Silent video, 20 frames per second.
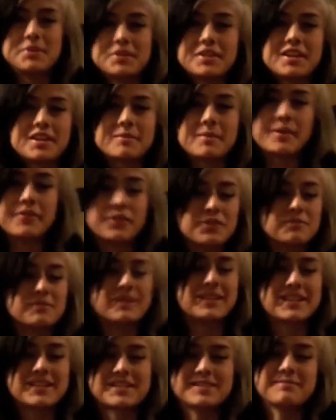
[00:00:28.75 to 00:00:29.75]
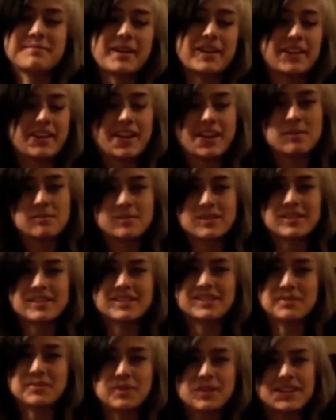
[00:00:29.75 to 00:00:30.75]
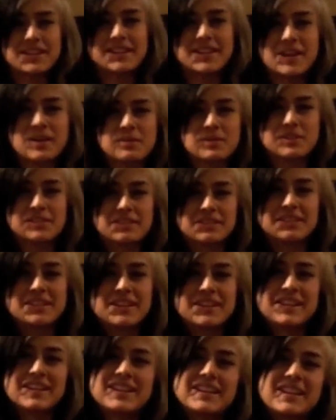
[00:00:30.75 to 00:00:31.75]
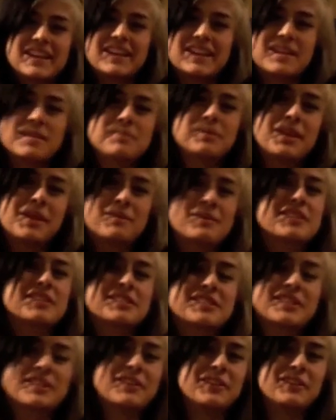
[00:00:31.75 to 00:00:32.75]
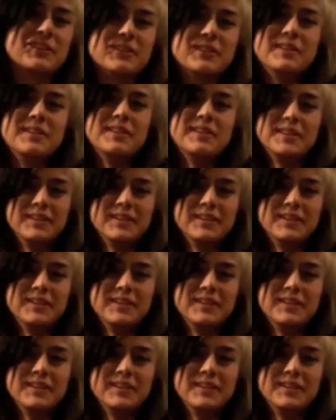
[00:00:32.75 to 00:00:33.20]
I'm doing it on my phone because my camera isn't working that well. And I blame the snow.